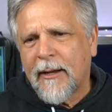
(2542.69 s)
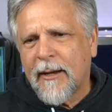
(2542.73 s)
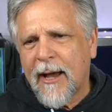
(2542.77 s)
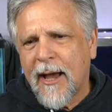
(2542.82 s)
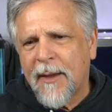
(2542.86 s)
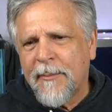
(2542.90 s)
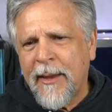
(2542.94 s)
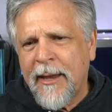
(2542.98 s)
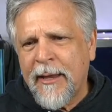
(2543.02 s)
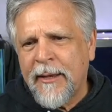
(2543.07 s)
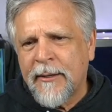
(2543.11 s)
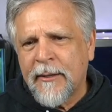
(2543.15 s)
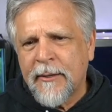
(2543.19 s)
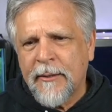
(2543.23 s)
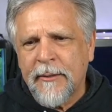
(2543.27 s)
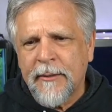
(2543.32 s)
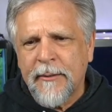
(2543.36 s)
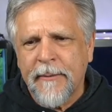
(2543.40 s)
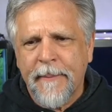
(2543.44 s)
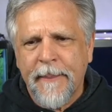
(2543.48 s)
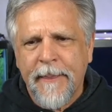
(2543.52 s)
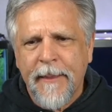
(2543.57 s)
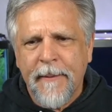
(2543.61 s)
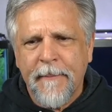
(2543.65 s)
I mean,
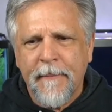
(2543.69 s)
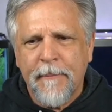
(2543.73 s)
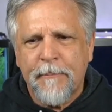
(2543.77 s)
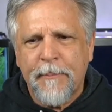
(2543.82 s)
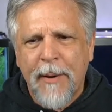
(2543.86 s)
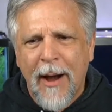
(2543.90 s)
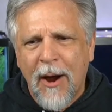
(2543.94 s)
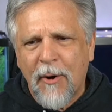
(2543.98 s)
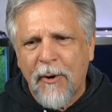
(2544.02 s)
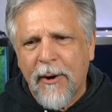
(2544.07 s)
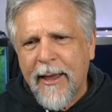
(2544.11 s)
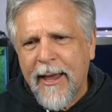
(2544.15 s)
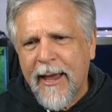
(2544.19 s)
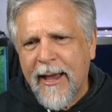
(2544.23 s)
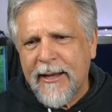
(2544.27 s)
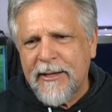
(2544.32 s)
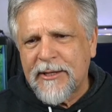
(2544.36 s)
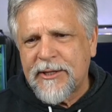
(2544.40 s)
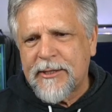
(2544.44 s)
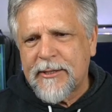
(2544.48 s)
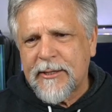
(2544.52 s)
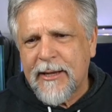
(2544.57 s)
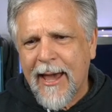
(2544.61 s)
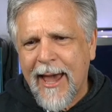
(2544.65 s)
power
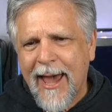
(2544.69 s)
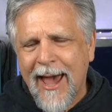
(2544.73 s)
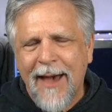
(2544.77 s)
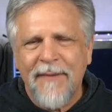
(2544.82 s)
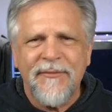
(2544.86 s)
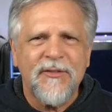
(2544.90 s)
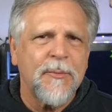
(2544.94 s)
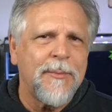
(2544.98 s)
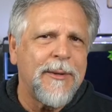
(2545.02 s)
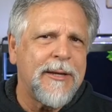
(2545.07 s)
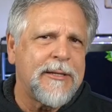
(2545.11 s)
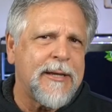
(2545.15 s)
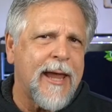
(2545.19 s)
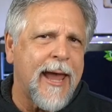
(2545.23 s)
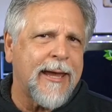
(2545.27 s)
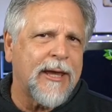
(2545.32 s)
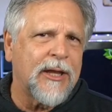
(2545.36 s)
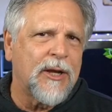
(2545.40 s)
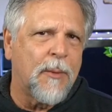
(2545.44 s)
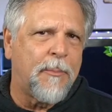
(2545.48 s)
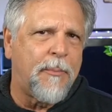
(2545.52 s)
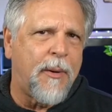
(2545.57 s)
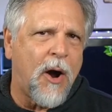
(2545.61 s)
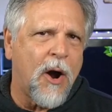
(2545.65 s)
heads have to be
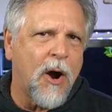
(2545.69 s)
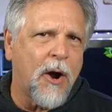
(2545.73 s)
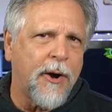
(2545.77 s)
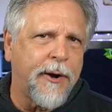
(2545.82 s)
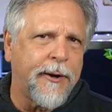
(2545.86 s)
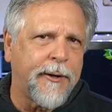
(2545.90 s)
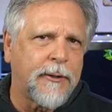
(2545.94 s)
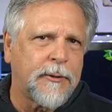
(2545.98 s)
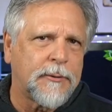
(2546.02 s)
taken apart